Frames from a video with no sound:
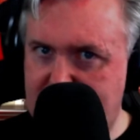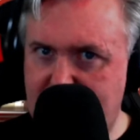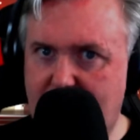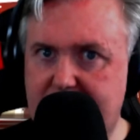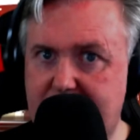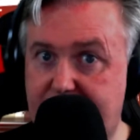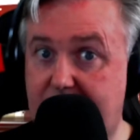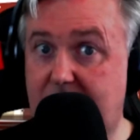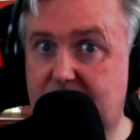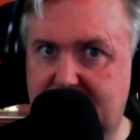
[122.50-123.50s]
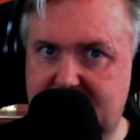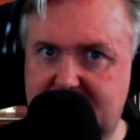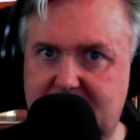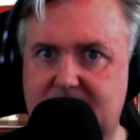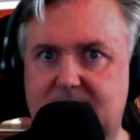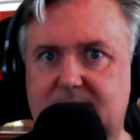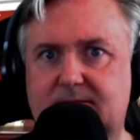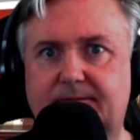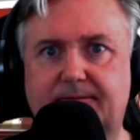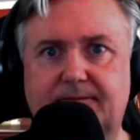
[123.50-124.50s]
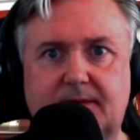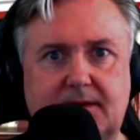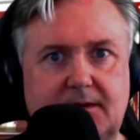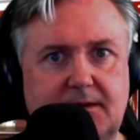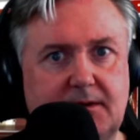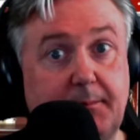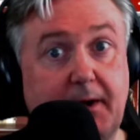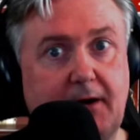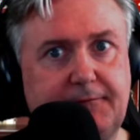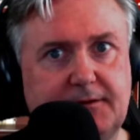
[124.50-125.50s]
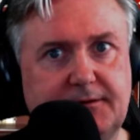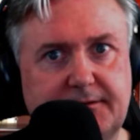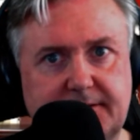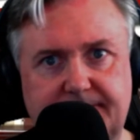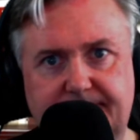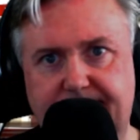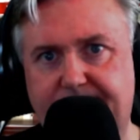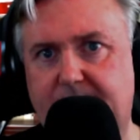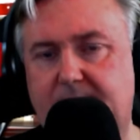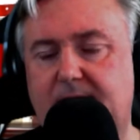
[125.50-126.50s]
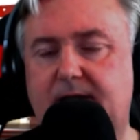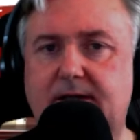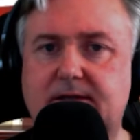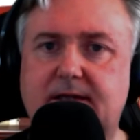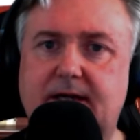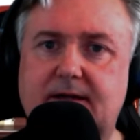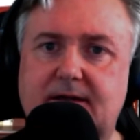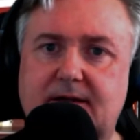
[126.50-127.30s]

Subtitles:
what they've noticed, the boffins, is that